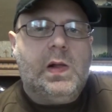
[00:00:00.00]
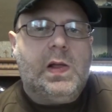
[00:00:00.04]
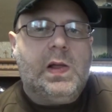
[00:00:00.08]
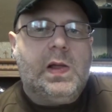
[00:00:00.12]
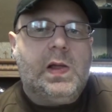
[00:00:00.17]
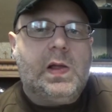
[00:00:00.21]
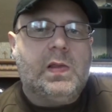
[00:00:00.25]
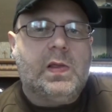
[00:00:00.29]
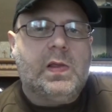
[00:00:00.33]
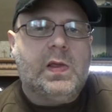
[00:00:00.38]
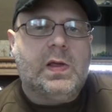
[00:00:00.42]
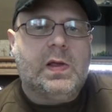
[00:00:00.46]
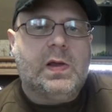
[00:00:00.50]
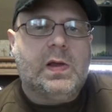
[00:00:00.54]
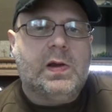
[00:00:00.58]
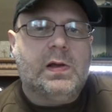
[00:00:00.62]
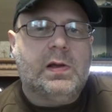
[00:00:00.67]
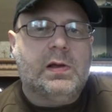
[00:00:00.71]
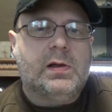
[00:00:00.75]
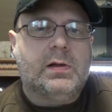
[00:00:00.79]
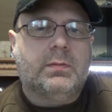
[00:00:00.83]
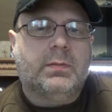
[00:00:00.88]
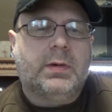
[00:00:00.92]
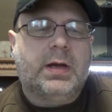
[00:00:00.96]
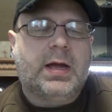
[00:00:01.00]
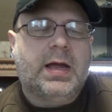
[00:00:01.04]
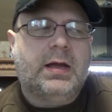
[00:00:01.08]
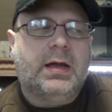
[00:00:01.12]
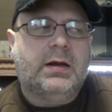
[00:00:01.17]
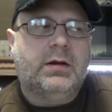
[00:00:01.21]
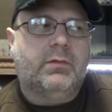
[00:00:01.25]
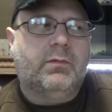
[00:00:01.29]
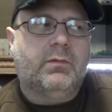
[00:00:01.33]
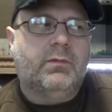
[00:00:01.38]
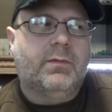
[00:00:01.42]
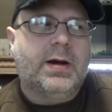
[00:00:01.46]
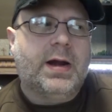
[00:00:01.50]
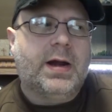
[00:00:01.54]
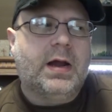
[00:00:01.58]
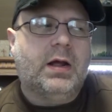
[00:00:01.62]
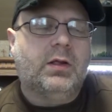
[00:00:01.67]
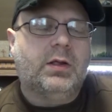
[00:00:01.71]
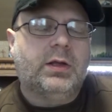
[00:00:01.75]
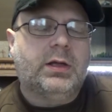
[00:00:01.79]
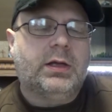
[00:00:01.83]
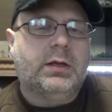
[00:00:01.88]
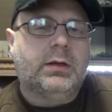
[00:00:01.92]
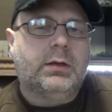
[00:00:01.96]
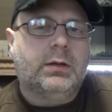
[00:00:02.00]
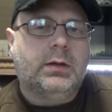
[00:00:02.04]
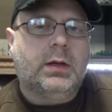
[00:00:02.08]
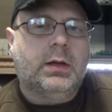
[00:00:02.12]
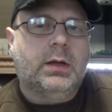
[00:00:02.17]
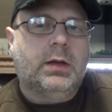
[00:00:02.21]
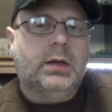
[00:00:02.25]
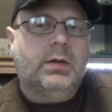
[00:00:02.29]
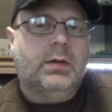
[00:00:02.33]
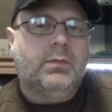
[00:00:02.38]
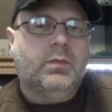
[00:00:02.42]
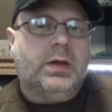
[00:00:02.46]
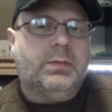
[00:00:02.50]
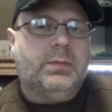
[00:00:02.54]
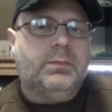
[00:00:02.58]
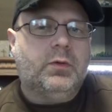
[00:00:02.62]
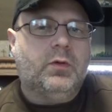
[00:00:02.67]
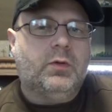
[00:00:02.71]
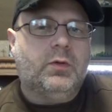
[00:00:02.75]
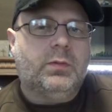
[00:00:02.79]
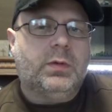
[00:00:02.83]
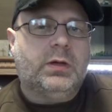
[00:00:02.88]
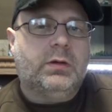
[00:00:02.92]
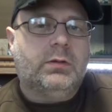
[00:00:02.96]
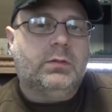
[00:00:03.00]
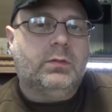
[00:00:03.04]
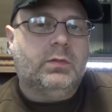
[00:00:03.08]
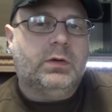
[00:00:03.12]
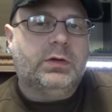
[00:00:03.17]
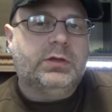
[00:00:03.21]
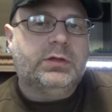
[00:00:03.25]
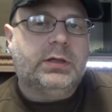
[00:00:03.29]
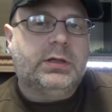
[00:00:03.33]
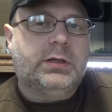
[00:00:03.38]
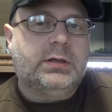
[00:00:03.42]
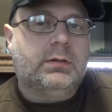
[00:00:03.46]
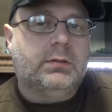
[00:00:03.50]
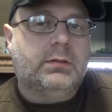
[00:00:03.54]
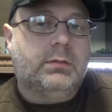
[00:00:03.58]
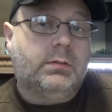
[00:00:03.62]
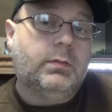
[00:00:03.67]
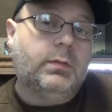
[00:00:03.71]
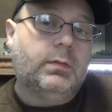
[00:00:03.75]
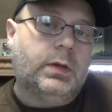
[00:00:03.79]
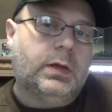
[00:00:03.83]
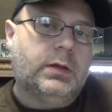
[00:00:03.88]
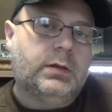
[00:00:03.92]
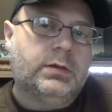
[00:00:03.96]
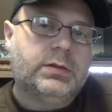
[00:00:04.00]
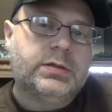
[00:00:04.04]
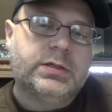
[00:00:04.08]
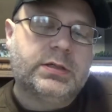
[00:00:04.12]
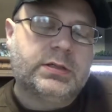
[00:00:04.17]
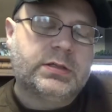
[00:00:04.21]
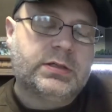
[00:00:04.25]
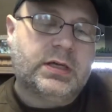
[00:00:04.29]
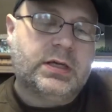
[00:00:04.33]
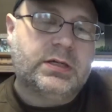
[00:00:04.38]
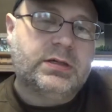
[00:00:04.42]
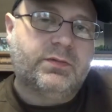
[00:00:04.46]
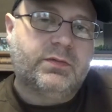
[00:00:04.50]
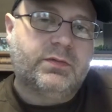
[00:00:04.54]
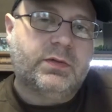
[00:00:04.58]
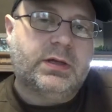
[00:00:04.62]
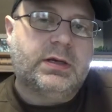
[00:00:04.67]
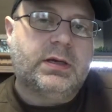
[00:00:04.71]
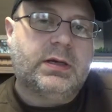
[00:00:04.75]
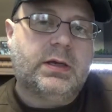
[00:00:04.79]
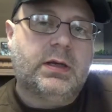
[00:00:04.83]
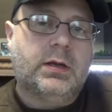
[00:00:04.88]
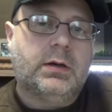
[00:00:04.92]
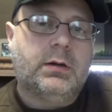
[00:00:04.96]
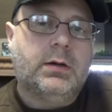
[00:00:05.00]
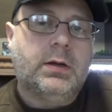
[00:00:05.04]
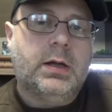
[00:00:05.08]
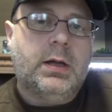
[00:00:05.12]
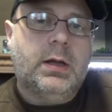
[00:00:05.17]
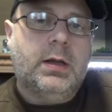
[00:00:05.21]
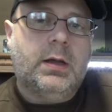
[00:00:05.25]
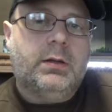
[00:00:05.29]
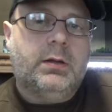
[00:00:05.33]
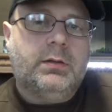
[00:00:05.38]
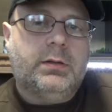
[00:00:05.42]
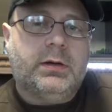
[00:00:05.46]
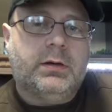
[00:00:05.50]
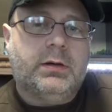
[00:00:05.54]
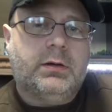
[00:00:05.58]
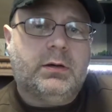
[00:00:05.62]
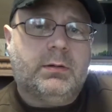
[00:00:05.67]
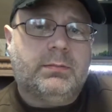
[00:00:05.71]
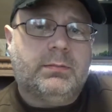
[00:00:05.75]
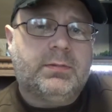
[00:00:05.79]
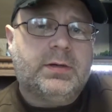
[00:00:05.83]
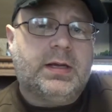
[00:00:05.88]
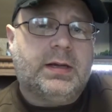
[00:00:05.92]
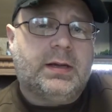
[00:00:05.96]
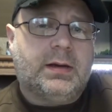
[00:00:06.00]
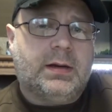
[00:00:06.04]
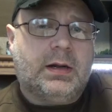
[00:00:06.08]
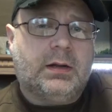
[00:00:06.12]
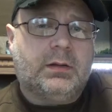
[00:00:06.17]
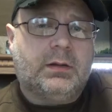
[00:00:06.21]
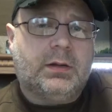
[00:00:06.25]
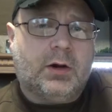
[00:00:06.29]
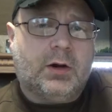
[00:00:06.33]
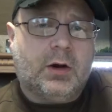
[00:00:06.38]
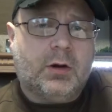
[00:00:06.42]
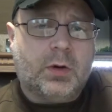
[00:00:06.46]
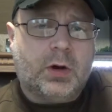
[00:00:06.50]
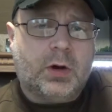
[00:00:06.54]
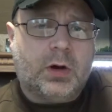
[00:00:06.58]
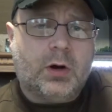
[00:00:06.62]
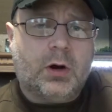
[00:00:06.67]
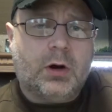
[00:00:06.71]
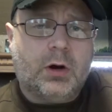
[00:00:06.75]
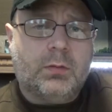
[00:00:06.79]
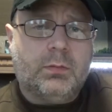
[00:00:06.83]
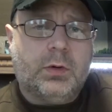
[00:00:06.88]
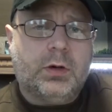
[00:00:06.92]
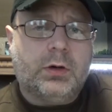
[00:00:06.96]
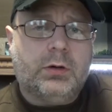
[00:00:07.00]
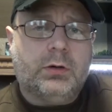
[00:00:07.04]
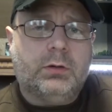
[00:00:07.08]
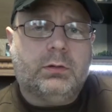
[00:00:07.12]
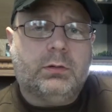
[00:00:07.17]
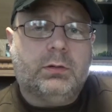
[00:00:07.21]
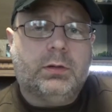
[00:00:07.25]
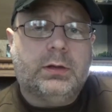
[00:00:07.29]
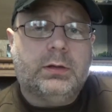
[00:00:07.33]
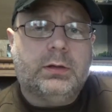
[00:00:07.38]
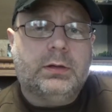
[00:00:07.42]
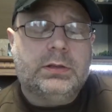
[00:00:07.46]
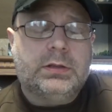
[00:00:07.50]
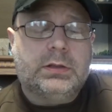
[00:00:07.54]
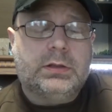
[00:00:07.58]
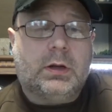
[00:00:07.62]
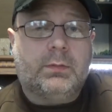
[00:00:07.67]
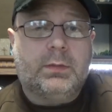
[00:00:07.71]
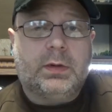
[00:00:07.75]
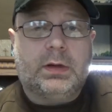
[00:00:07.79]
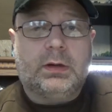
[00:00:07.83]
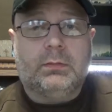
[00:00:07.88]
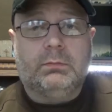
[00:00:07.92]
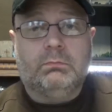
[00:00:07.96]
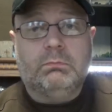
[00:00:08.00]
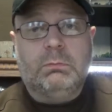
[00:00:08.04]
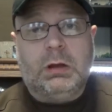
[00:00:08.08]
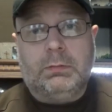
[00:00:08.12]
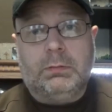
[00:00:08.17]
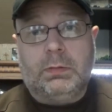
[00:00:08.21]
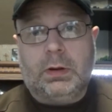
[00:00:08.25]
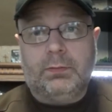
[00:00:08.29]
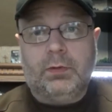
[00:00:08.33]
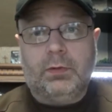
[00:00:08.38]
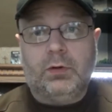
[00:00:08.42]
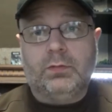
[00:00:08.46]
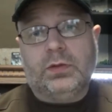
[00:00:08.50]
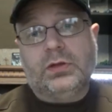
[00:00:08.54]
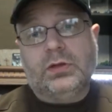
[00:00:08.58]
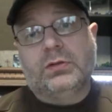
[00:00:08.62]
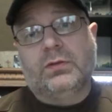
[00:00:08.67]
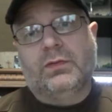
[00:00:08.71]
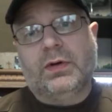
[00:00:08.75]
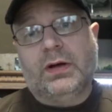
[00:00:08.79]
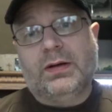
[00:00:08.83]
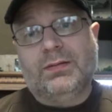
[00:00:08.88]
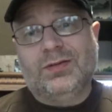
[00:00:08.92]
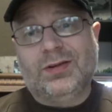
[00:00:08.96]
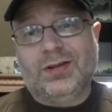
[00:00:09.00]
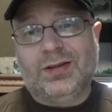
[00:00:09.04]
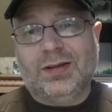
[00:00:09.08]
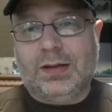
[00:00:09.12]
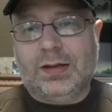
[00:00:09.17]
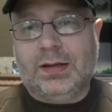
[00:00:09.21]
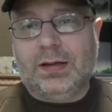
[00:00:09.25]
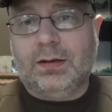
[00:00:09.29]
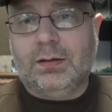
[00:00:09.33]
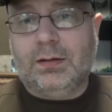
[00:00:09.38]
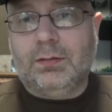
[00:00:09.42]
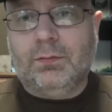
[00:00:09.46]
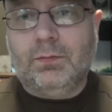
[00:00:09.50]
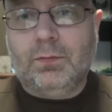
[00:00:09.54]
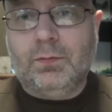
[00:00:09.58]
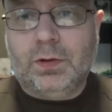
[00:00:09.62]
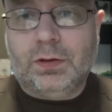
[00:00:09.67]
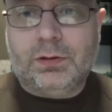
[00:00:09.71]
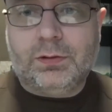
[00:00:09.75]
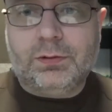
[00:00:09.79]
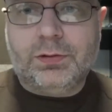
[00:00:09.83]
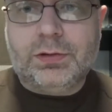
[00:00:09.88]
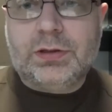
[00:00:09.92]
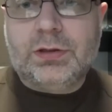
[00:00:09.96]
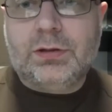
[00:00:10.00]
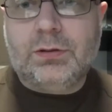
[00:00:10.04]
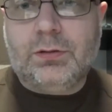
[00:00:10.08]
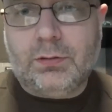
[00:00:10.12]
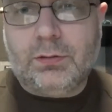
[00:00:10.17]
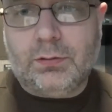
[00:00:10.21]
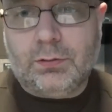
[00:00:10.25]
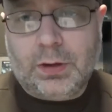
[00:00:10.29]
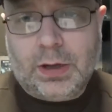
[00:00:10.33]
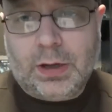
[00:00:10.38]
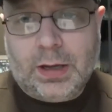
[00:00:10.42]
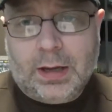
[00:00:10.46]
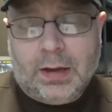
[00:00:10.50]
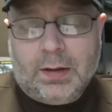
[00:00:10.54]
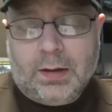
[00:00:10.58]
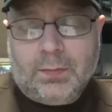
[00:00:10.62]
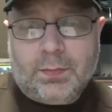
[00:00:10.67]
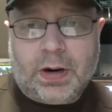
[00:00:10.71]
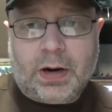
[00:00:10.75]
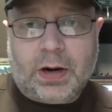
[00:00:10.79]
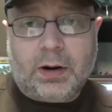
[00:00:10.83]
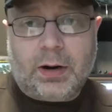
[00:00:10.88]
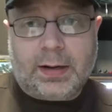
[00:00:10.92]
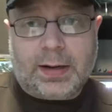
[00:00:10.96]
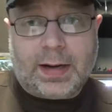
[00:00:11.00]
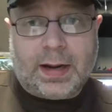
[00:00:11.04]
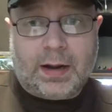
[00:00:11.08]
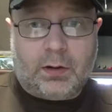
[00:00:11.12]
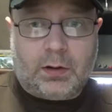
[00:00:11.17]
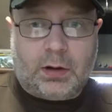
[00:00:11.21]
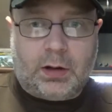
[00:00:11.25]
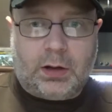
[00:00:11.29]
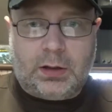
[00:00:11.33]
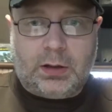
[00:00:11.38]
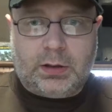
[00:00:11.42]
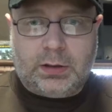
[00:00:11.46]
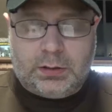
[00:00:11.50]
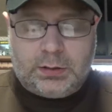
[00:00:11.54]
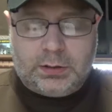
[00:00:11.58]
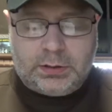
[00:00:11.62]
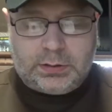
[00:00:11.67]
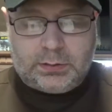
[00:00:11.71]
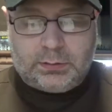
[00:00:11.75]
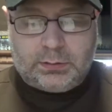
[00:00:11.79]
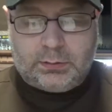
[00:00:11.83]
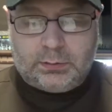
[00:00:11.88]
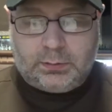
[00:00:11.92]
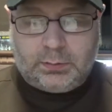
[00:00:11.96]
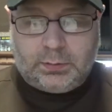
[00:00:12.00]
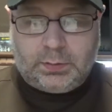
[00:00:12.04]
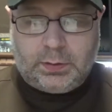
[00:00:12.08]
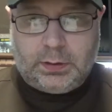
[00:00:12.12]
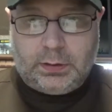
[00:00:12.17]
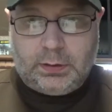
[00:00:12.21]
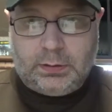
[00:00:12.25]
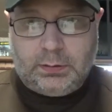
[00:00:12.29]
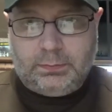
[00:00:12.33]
and then I had to rally my Puma, which it successfully did. Then ended up taking out the armored car both. So I mean, and my Puma survived till the end with those 2 bearing down on it. So it